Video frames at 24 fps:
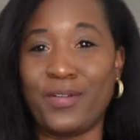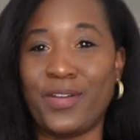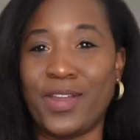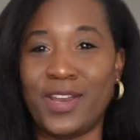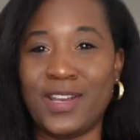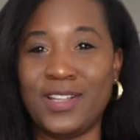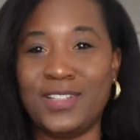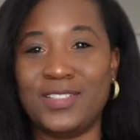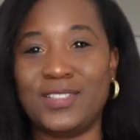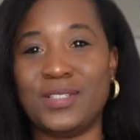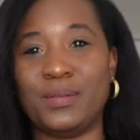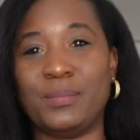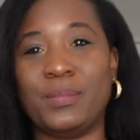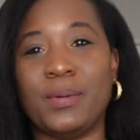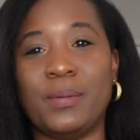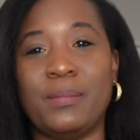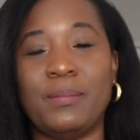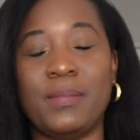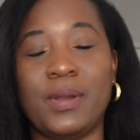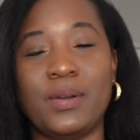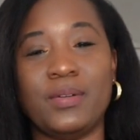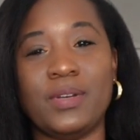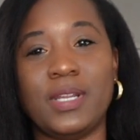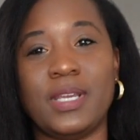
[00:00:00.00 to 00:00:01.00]
ready to
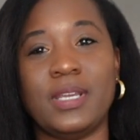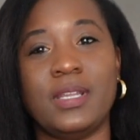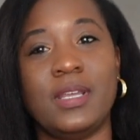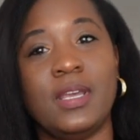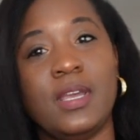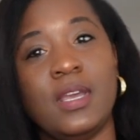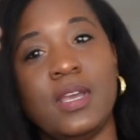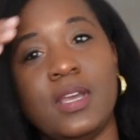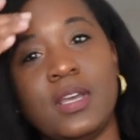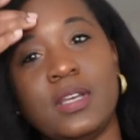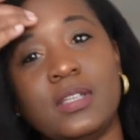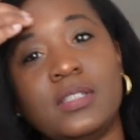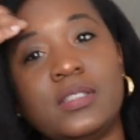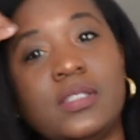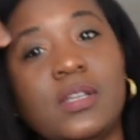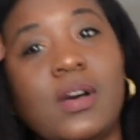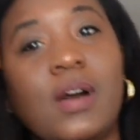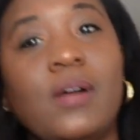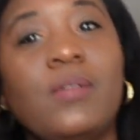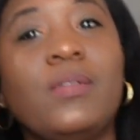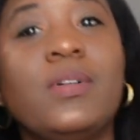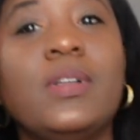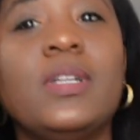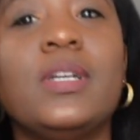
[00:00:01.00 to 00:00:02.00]
promote it. So
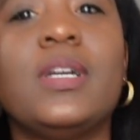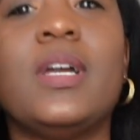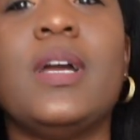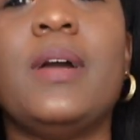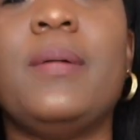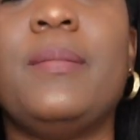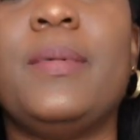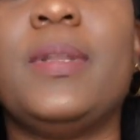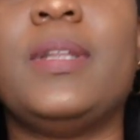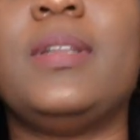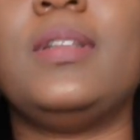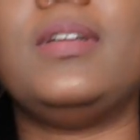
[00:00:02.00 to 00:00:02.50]
I want to come in a